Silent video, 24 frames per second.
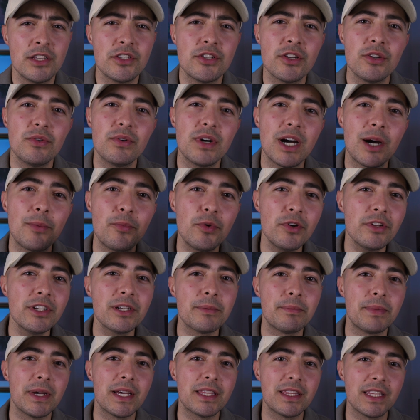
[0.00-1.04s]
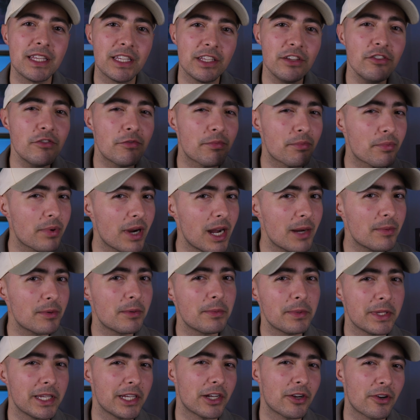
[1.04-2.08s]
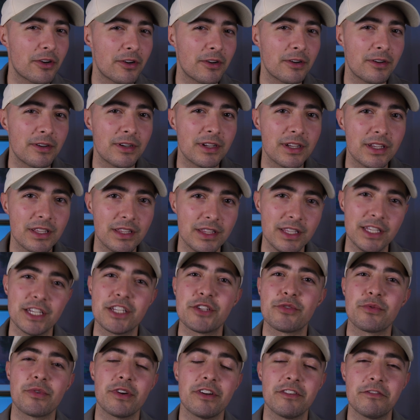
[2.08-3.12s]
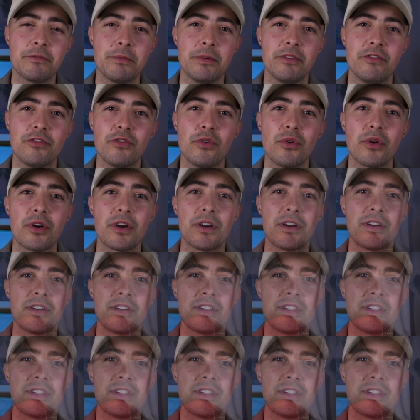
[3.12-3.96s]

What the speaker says: So I'm willing to bet that you've probably heard this riff before.